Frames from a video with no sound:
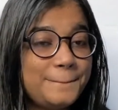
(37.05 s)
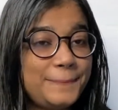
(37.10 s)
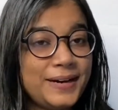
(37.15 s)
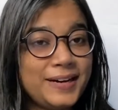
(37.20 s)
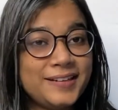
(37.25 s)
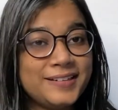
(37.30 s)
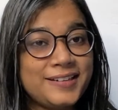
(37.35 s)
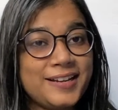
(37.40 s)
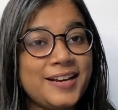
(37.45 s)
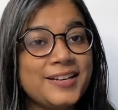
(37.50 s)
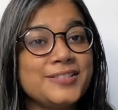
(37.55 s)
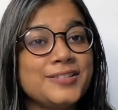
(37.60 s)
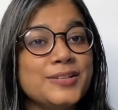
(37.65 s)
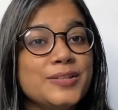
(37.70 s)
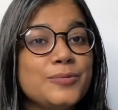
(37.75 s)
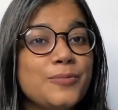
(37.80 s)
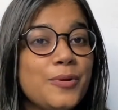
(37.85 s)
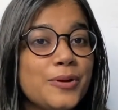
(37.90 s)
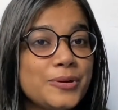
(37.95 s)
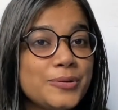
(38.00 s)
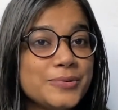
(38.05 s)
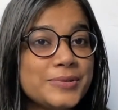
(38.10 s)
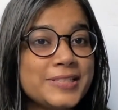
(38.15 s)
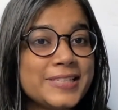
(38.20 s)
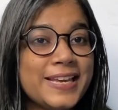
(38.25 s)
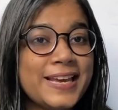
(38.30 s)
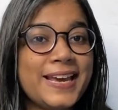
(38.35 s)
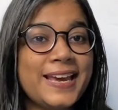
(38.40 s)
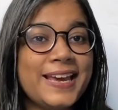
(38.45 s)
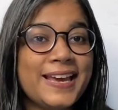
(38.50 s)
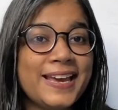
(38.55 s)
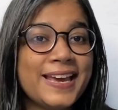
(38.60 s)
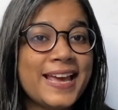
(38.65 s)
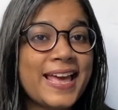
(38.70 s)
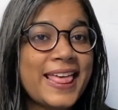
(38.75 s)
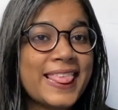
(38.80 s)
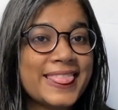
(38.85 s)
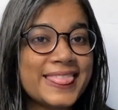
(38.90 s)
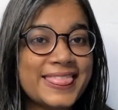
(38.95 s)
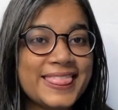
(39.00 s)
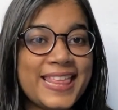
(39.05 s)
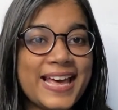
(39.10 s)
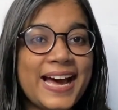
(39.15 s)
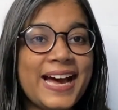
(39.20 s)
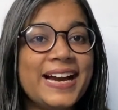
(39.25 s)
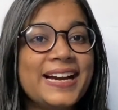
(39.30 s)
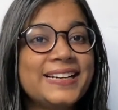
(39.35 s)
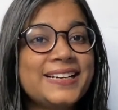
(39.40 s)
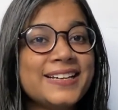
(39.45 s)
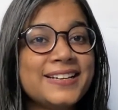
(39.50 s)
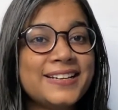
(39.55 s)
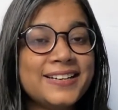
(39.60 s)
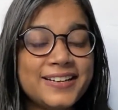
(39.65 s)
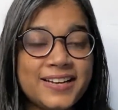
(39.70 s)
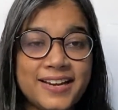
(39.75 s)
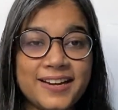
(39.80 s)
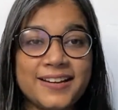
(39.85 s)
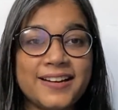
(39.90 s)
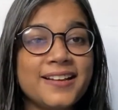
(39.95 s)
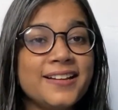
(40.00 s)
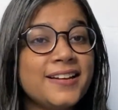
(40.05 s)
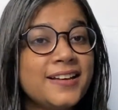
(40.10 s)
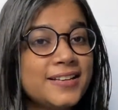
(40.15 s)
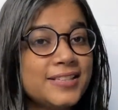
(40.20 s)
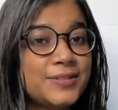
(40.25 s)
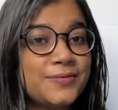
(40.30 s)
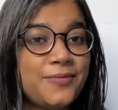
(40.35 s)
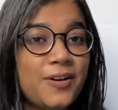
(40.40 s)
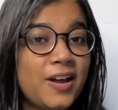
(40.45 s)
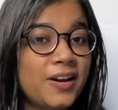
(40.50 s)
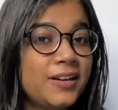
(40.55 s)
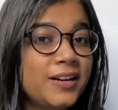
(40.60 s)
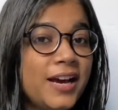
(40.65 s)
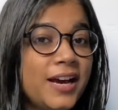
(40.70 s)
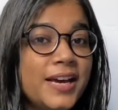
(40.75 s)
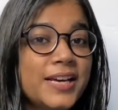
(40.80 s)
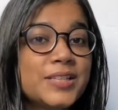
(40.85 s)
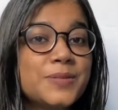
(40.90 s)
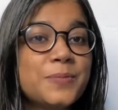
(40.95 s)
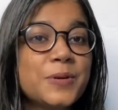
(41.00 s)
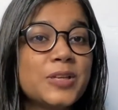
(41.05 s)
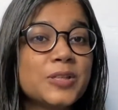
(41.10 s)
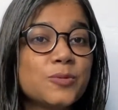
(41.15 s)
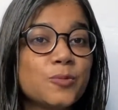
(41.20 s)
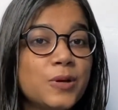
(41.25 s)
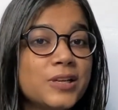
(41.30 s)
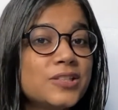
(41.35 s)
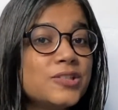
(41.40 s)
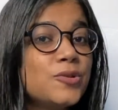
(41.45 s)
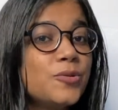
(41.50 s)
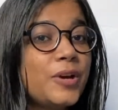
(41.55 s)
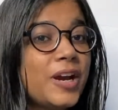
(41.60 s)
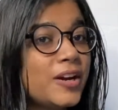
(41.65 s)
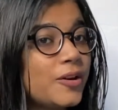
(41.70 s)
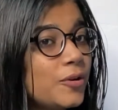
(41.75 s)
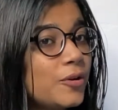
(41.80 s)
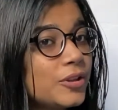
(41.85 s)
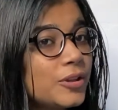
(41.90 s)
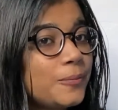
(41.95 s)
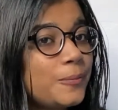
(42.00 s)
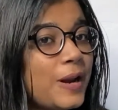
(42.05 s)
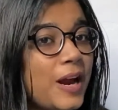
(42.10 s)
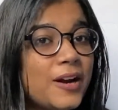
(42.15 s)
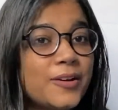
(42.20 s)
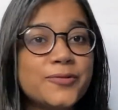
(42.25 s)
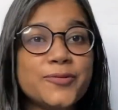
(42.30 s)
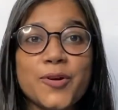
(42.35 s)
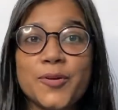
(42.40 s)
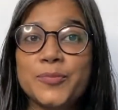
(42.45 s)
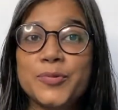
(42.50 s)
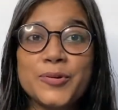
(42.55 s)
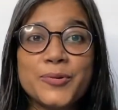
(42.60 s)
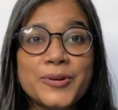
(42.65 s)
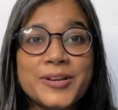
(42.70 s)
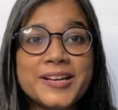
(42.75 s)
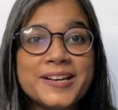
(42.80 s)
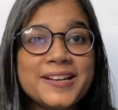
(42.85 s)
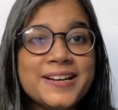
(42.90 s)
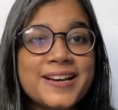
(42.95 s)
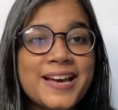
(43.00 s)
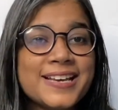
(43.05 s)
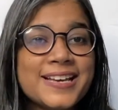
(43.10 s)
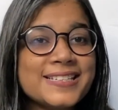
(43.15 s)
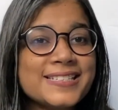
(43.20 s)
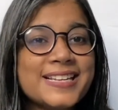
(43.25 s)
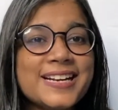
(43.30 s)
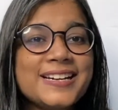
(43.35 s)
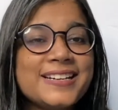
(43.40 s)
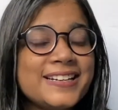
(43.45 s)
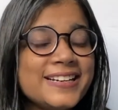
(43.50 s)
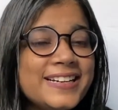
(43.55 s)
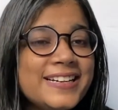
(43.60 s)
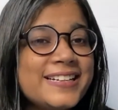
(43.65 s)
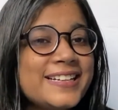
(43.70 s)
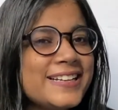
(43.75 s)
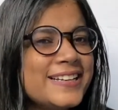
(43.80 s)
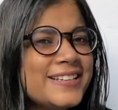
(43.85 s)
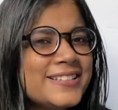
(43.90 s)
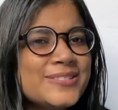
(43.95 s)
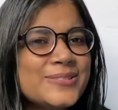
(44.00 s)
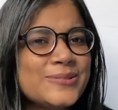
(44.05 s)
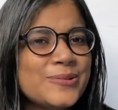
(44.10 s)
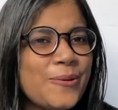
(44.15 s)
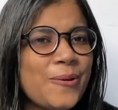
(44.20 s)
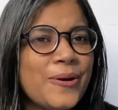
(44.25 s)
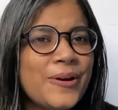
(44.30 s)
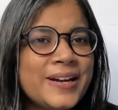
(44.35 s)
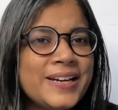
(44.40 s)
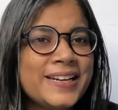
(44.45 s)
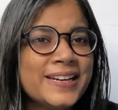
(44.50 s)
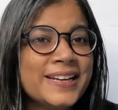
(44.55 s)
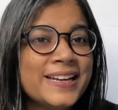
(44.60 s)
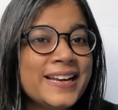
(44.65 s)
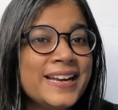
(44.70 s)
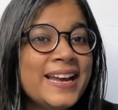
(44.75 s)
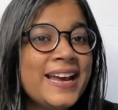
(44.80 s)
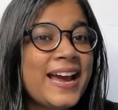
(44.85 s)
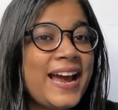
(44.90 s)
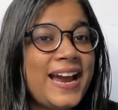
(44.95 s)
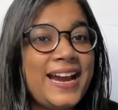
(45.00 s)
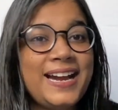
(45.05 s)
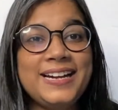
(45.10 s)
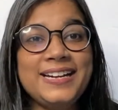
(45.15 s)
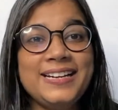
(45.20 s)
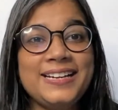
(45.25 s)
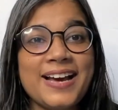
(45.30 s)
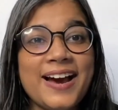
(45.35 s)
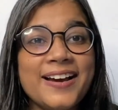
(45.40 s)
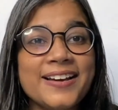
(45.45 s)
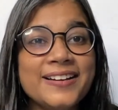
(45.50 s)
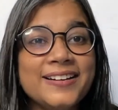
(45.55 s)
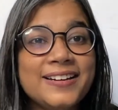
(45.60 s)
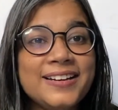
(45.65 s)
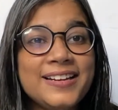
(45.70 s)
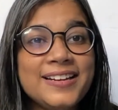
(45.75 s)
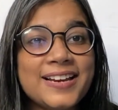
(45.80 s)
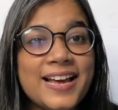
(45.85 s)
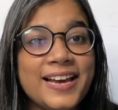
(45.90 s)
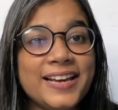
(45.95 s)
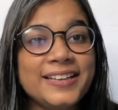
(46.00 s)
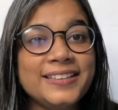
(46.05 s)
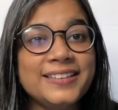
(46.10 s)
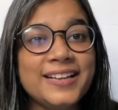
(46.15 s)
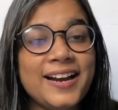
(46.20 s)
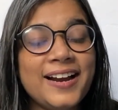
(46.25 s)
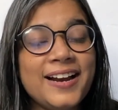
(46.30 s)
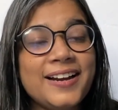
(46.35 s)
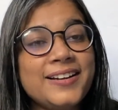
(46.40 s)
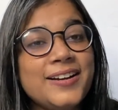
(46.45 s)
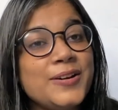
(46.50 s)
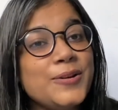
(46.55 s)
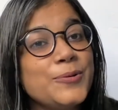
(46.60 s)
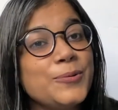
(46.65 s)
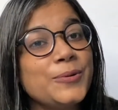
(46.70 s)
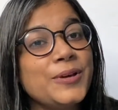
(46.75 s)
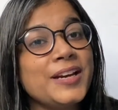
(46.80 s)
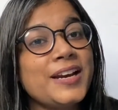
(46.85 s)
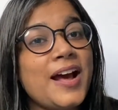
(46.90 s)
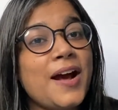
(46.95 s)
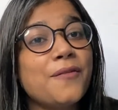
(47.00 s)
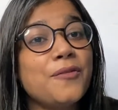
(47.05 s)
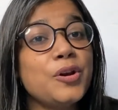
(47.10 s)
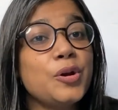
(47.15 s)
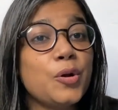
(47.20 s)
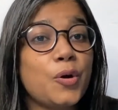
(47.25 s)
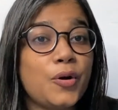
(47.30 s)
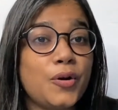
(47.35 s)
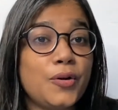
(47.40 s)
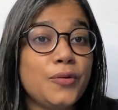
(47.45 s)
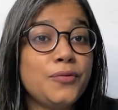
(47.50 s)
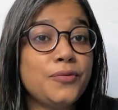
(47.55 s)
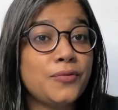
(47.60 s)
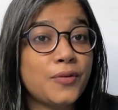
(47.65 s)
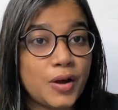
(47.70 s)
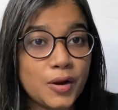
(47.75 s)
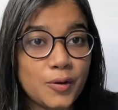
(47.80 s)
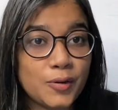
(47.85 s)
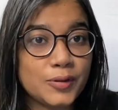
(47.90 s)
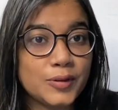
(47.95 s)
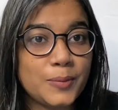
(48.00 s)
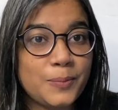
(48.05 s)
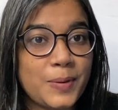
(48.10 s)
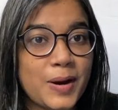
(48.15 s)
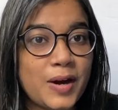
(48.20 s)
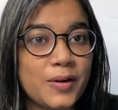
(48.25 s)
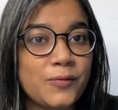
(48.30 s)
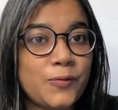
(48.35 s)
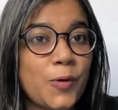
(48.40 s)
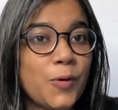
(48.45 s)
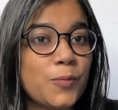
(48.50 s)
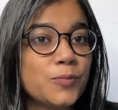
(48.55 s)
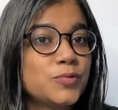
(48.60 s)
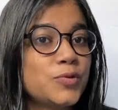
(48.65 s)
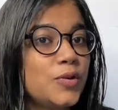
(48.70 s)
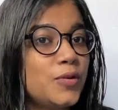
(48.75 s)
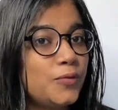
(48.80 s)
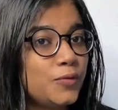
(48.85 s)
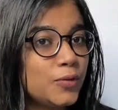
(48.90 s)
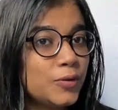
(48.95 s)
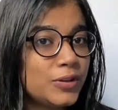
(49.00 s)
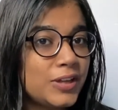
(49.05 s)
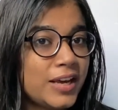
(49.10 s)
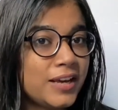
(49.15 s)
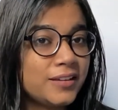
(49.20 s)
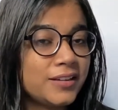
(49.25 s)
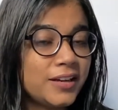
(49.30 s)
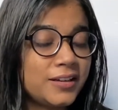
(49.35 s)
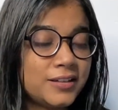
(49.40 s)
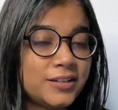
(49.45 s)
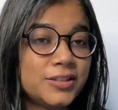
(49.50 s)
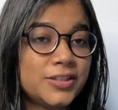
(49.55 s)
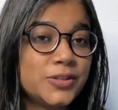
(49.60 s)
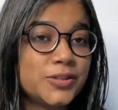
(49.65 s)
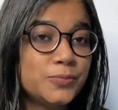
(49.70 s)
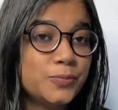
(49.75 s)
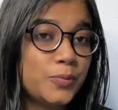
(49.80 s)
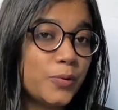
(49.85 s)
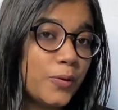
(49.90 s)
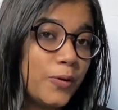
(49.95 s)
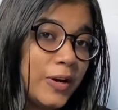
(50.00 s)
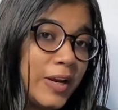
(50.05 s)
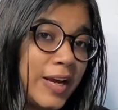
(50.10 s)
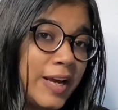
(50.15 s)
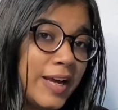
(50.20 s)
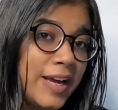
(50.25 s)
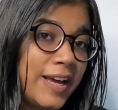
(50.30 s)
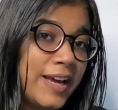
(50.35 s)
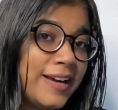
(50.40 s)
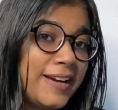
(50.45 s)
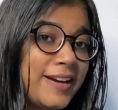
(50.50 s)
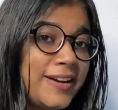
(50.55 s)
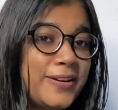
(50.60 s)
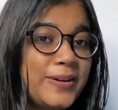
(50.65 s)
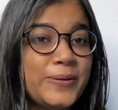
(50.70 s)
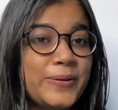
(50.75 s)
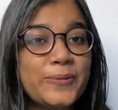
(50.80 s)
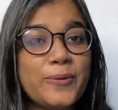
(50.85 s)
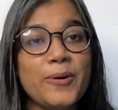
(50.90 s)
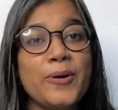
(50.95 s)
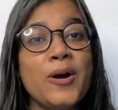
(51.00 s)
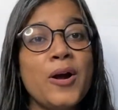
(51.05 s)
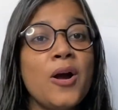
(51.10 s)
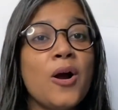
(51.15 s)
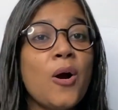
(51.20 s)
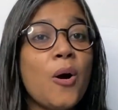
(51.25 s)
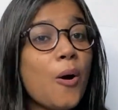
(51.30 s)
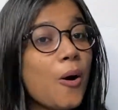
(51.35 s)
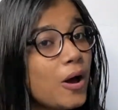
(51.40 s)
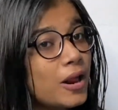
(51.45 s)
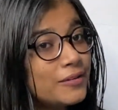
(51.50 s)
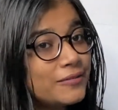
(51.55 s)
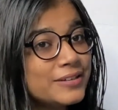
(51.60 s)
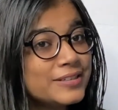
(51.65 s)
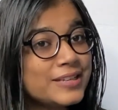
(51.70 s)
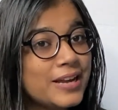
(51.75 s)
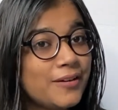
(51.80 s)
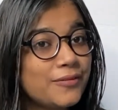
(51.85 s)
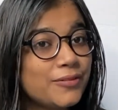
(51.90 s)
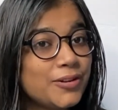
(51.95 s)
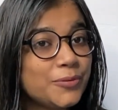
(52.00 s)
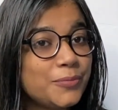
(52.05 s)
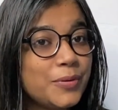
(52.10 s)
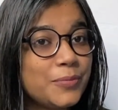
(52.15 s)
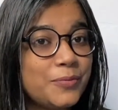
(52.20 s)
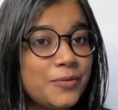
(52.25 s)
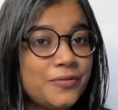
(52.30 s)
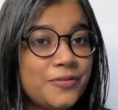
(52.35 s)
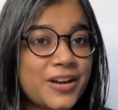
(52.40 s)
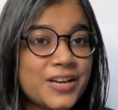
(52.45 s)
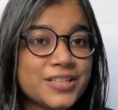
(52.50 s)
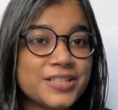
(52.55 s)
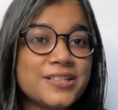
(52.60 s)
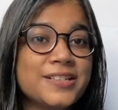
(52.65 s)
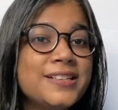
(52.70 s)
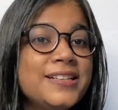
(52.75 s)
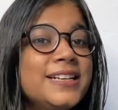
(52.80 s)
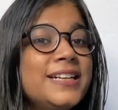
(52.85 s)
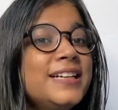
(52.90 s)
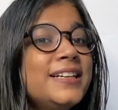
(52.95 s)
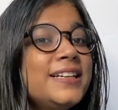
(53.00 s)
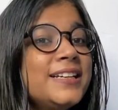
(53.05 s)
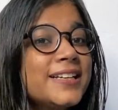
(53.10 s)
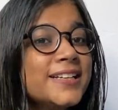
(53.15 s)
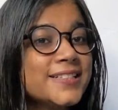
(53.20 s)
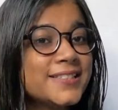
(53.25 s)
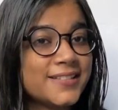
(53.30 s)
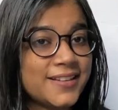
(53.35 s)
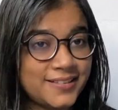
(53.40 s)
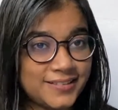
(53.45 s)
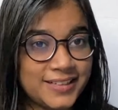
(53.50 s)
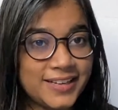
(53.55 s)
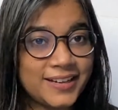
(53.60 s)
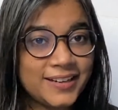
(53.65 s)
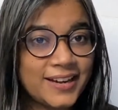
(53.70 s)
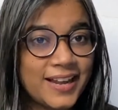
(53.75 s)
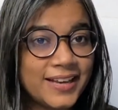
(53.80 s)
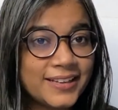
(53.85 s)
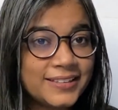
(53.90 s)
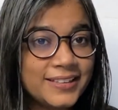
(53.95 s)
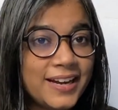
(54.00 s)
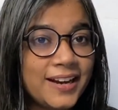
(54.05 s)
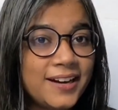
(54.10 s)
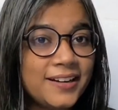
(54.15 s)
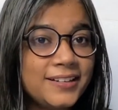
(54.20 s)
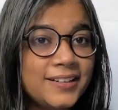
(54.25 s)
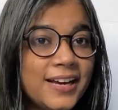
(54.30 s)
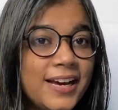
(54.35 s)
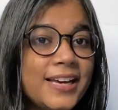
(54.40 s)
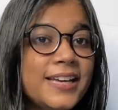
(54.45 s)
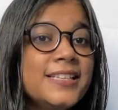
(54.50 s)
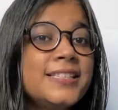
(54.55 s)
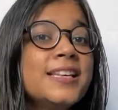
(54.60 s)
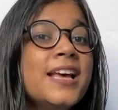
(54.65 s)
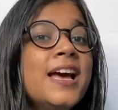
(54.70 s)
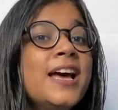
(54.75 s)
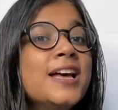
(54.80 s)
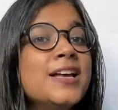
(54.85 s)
But I just want to say that LinkedIn is fun, guys, because once you get on the platform, you realize that it is not entirely like that and you can have a lot of fun on the platform. So if you think that it's boring and you always have to be professional, it is nothing like that, guys.